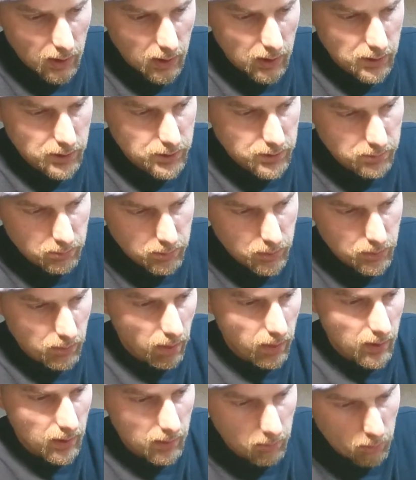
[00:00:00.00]
and
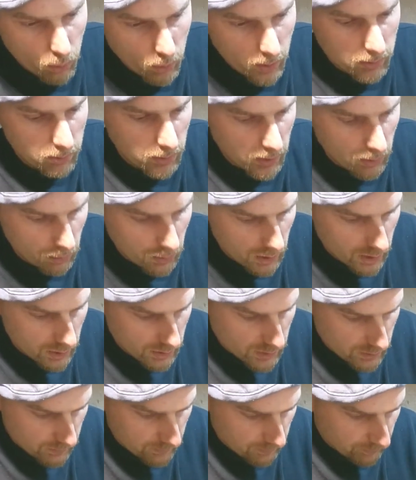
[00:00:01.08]
put them one by
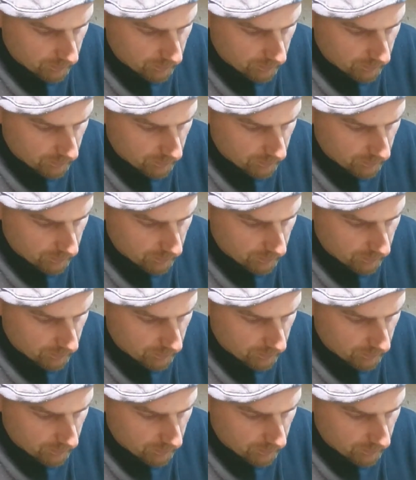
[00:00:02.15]
one.